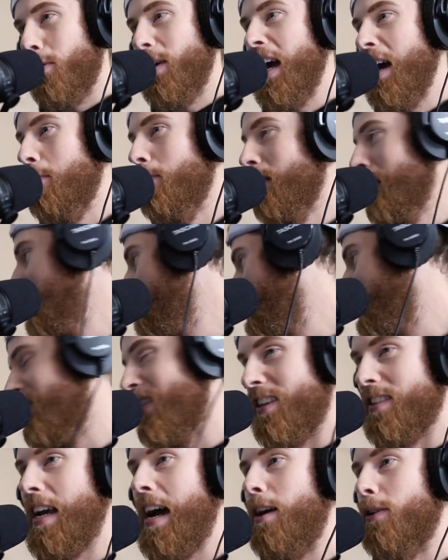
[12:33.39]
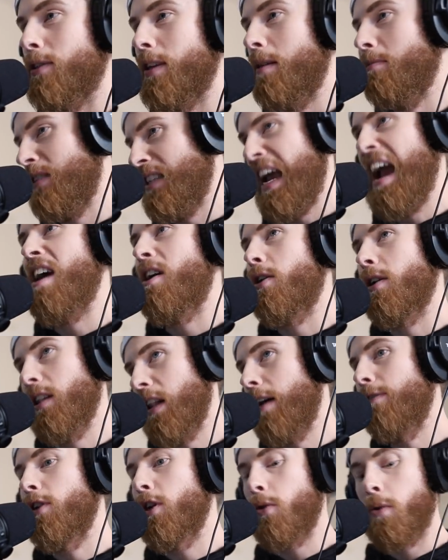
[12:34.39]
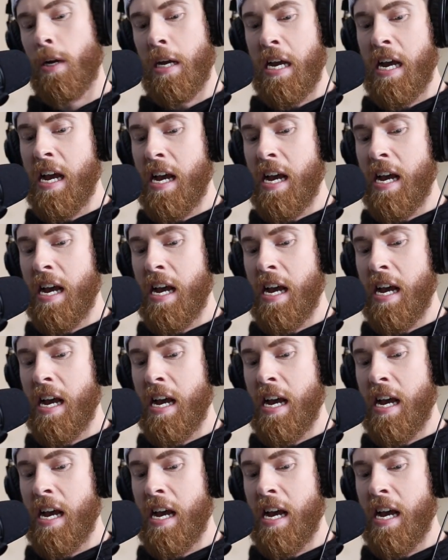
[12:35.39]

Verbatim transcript: Okay, I'm leaving this house. I'm scared. Love you.